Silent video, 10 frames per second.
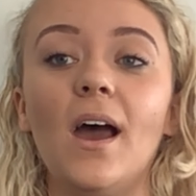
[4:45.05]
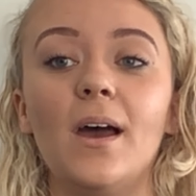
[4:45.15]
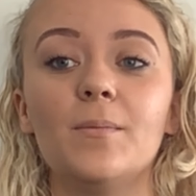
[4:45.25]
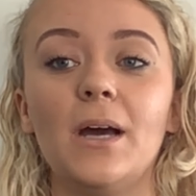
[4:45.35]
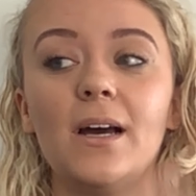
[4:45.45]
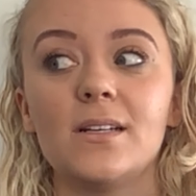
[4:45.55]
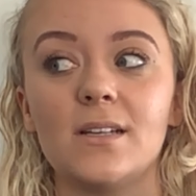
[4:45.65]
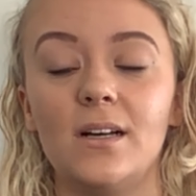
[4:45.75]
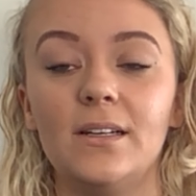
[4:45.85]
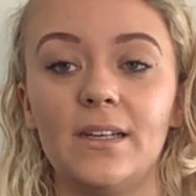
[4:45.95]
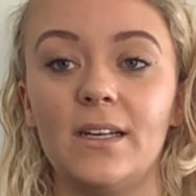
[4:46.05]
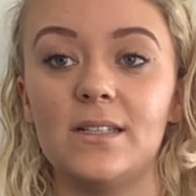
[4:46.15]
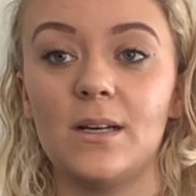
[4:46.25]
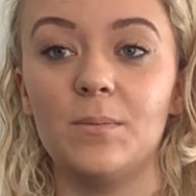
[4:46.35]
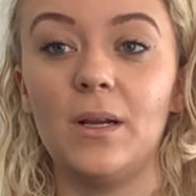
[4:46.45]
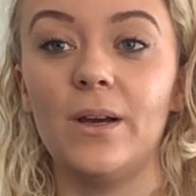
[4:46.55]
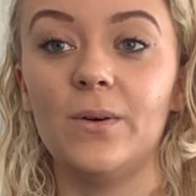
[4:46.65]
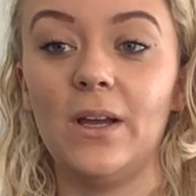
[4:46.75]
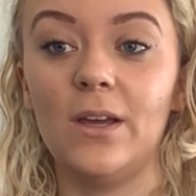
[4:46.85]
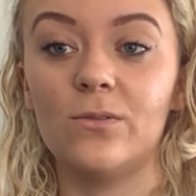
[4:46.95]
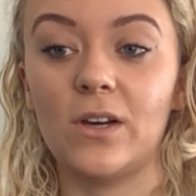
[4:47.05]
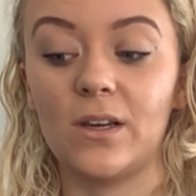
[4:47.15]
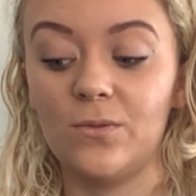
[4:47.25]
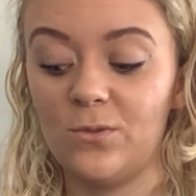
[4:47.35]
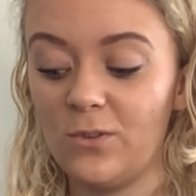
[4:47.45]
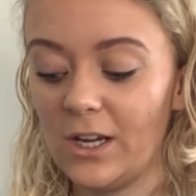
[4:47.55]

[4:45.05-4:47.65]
And I'll link it down below if I can